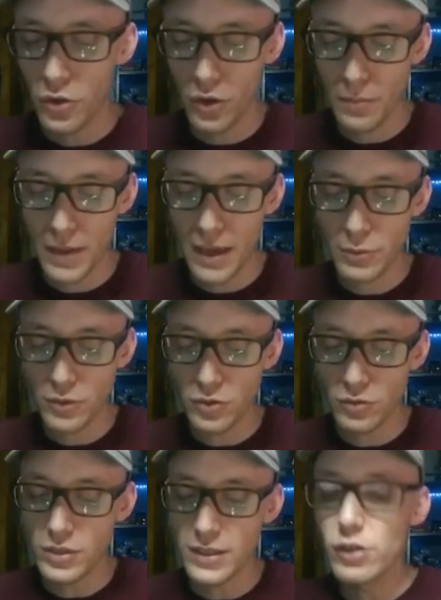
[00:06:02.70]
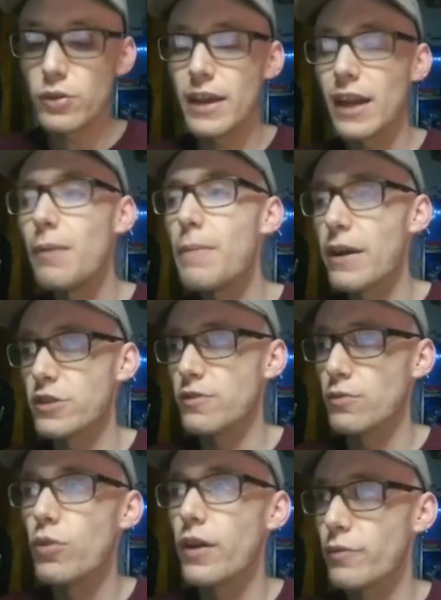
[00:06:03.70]
you're going to be able to still get a bounce
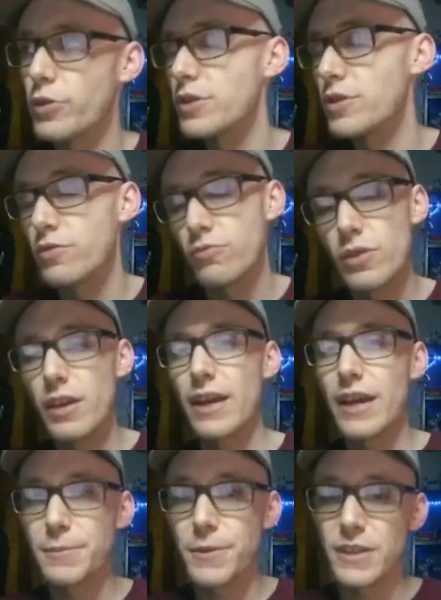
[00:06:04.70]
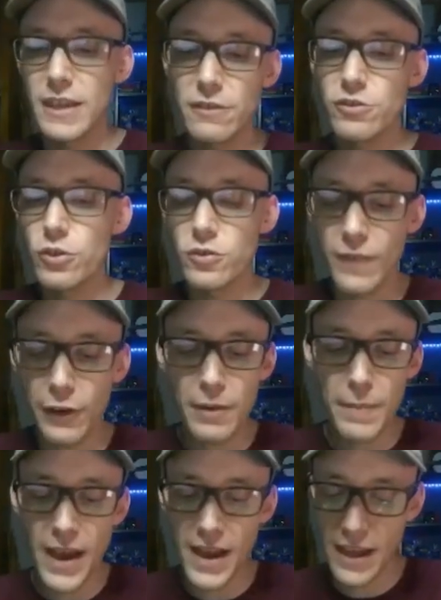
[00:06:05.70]
for 1, which is really nice because it gives you those
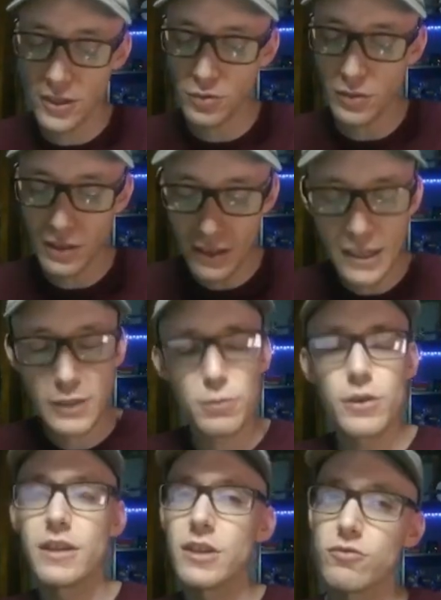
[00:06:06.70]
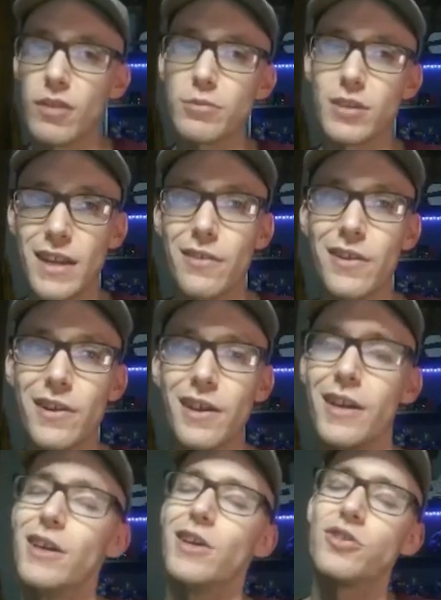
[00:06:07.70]
very bad hands to at least put a disruption down
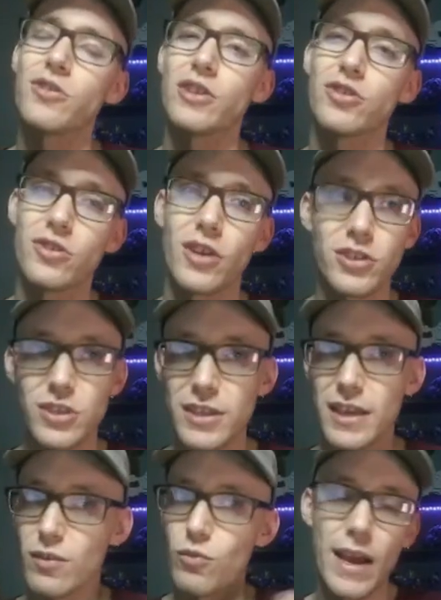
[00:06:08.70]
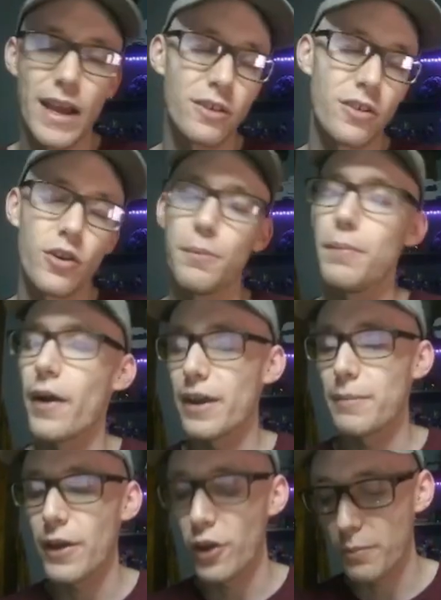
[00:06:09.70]
there so that you're not just getting whacked on or
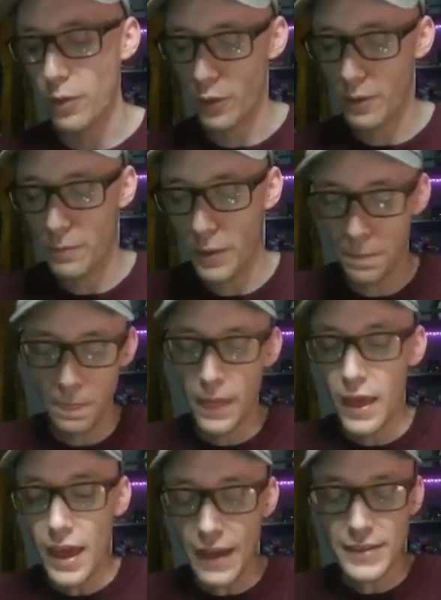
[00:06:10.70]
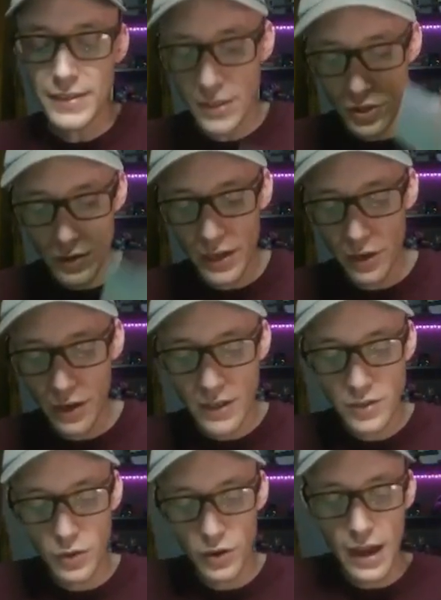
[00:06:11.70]
bodied by your opponent. But in this sense right here,
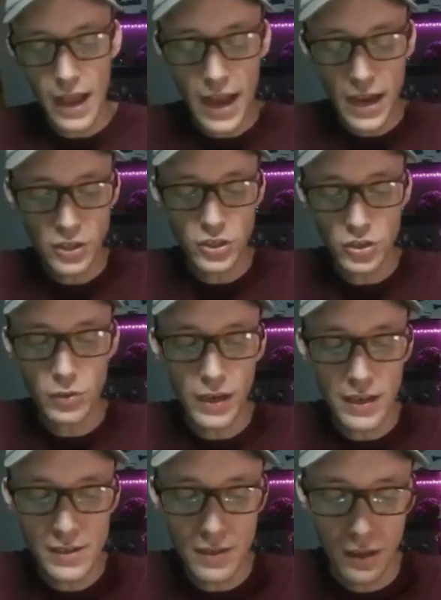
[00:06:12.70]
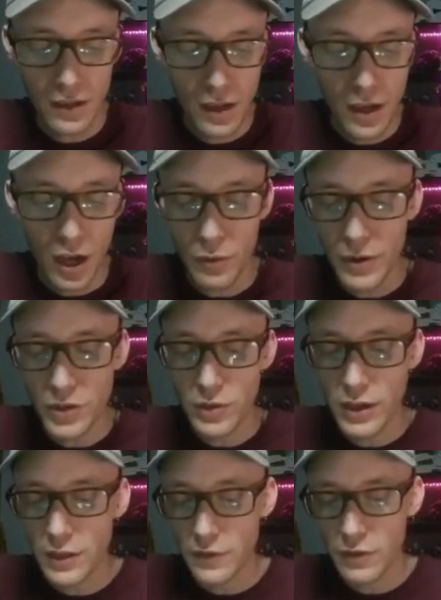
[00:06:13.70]
guys, we're actually showcasing a
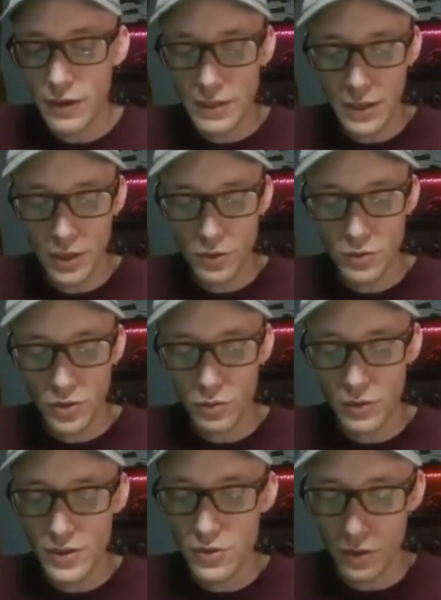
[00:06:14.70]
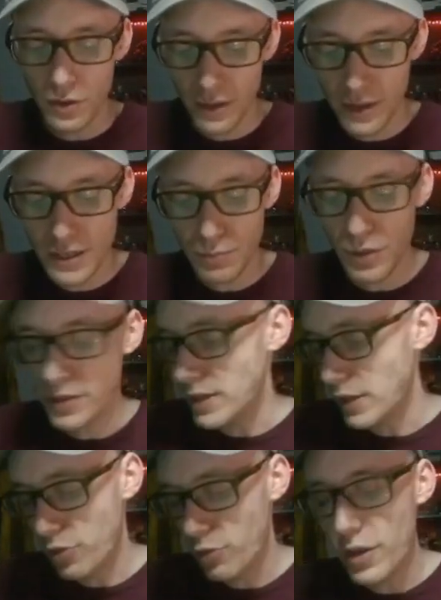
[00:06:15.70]
Retroactive and Gravitino. So these are this
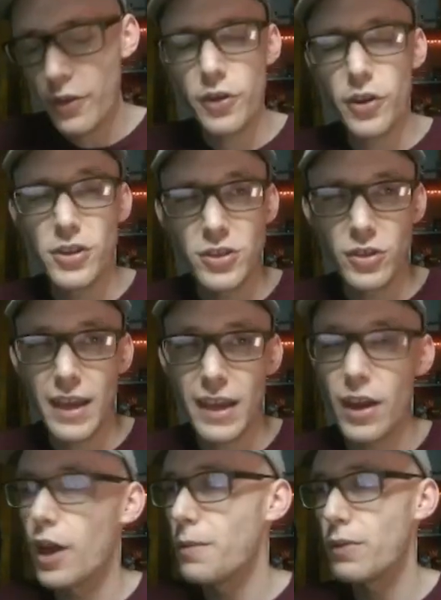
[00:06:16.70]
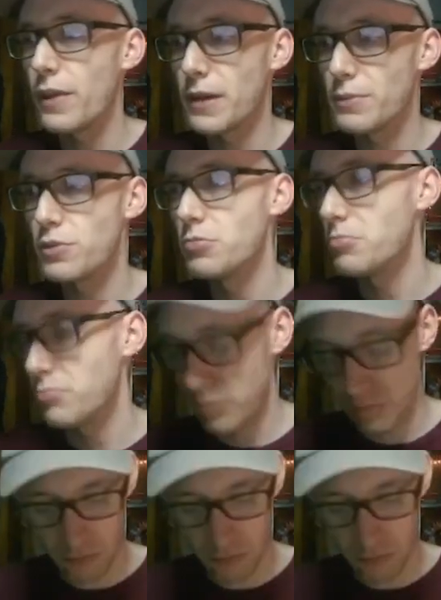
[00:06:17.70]
plus like 3 other cards in your hand, unplayable,